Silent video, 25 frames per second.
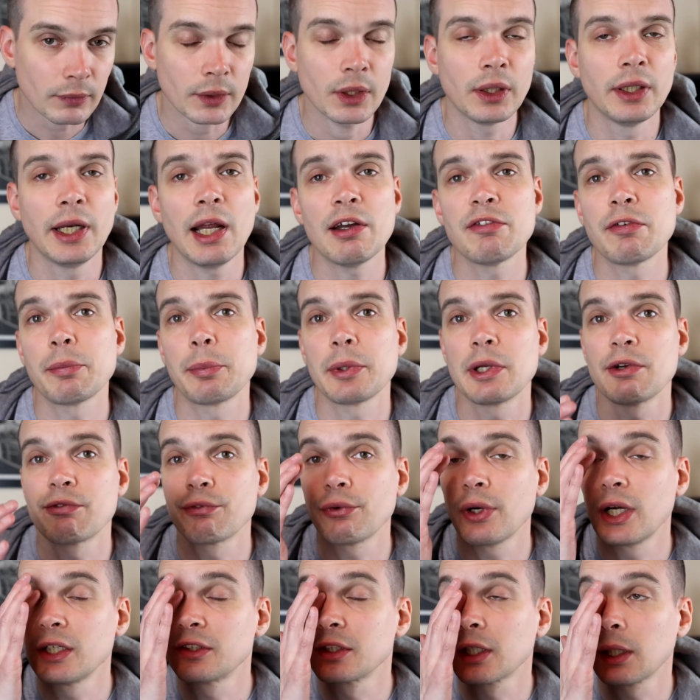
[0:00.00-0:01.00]
Never be
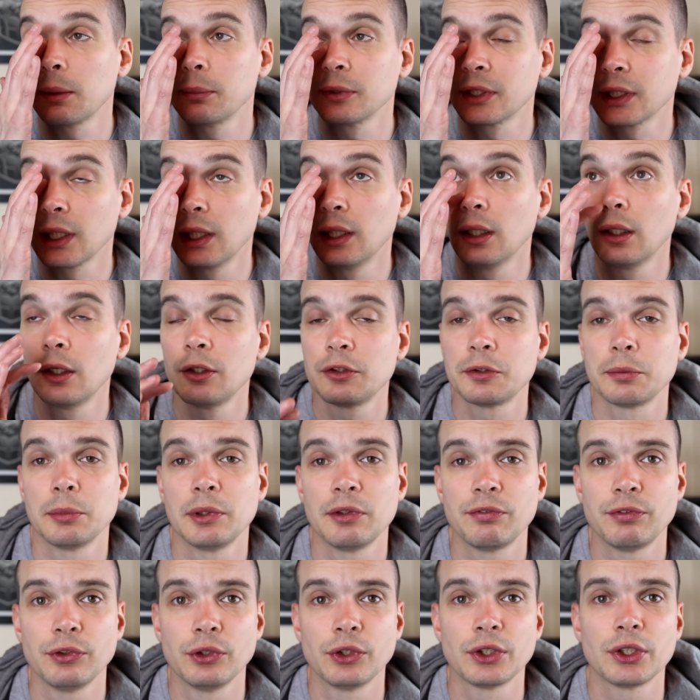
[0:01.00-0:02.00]
afraid to come and say hello to me
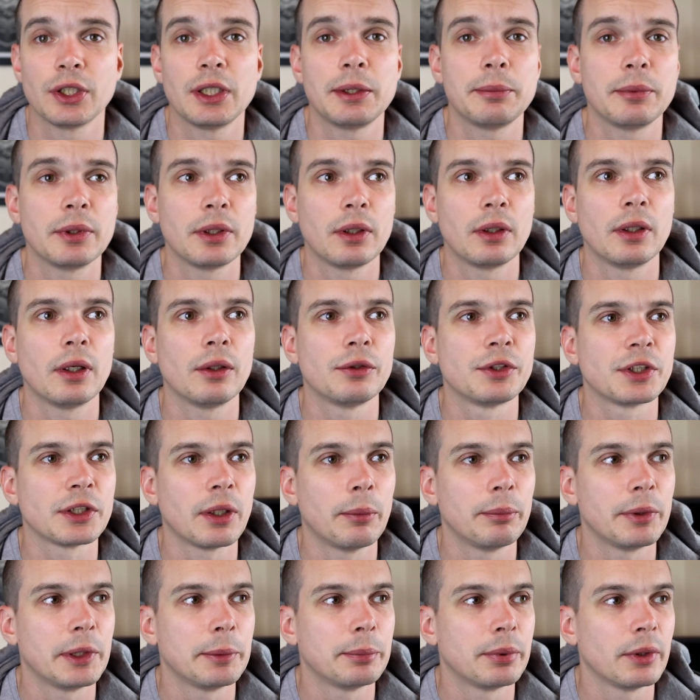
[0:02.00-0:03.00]
if you see me. I know
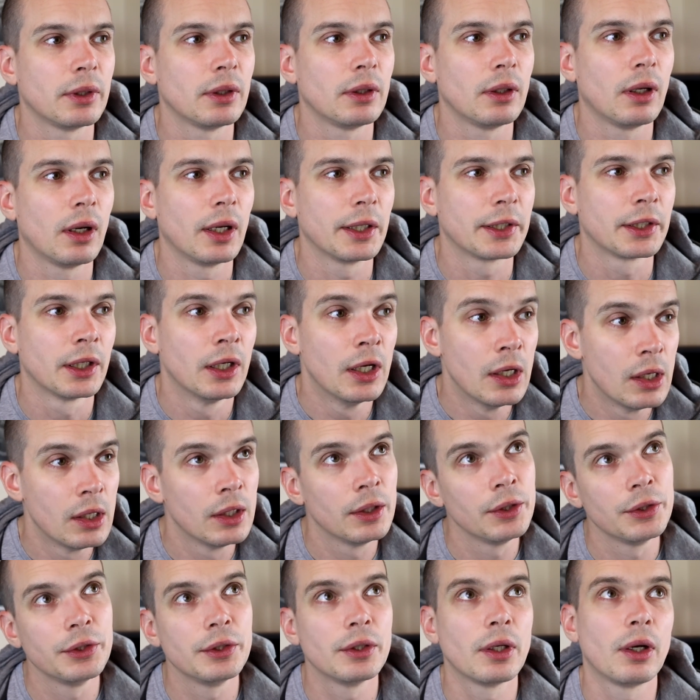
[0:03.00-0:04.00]
some people are like,
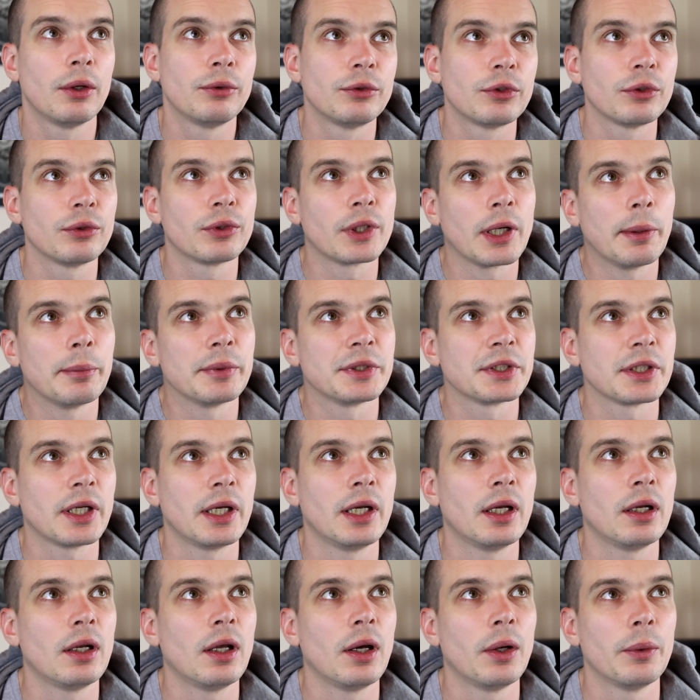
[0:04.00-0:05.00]
you know, do come and say
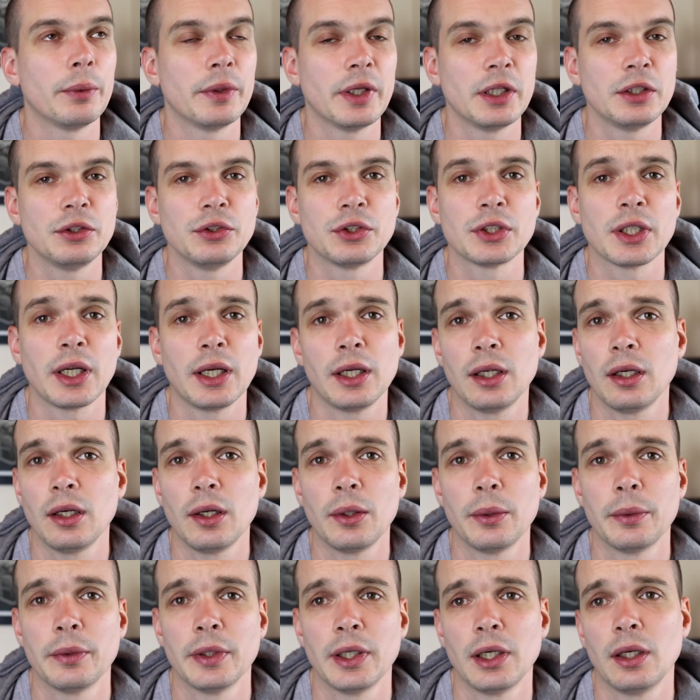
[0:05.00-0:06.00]
hello, and then you say
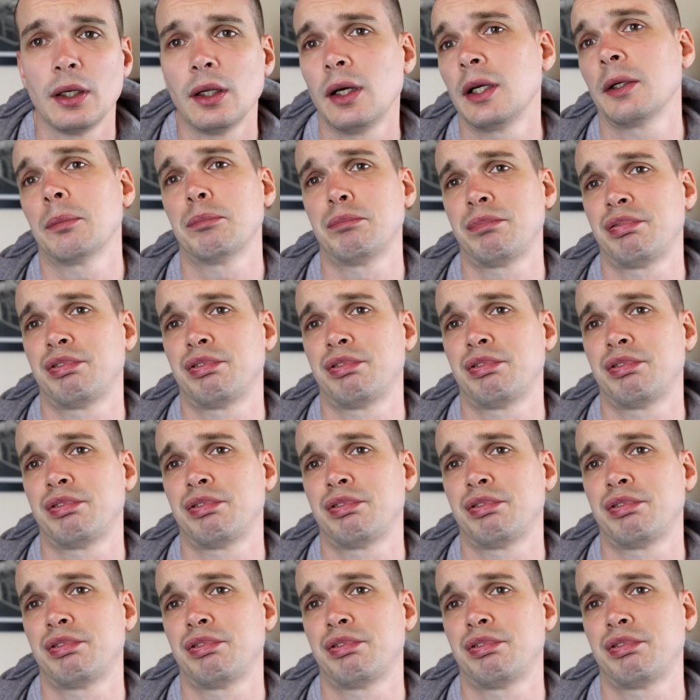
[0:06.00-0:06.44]
hello and they're like,